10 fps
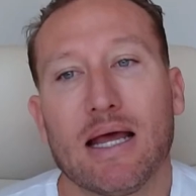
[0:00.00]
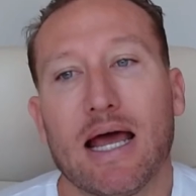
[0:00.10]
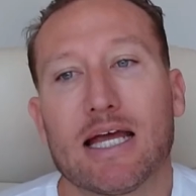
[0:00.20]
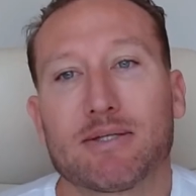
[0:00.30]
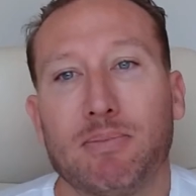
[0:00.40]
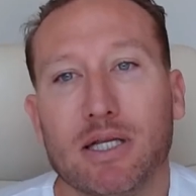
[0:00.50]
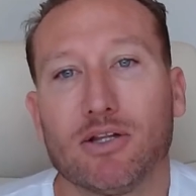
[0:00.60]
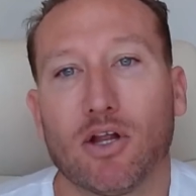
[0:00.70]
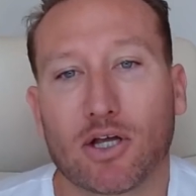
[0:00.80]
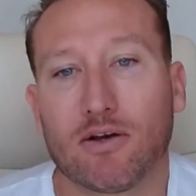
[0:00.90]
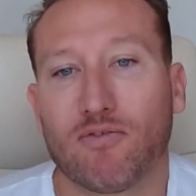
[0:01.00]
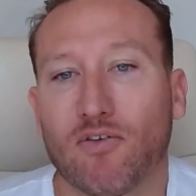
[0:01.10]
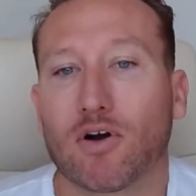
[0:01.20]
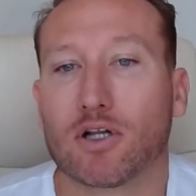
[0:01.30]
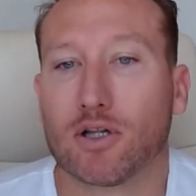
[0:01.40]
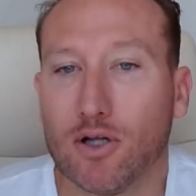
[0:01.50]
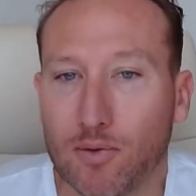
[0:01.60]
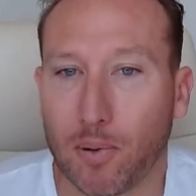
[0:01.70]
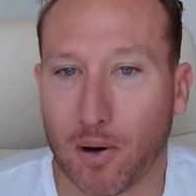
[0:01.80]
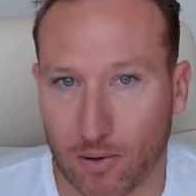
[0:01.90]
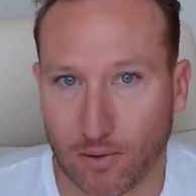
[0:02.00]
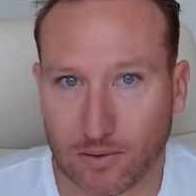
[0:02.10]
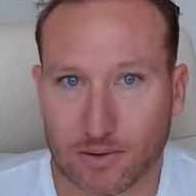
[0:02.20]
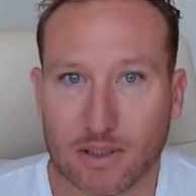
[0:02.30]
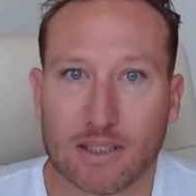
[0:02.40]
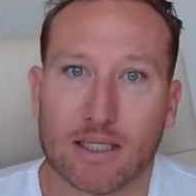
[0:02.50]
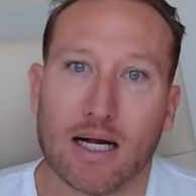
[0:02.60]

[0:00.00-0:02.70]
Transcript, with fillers: has been looking for a loophole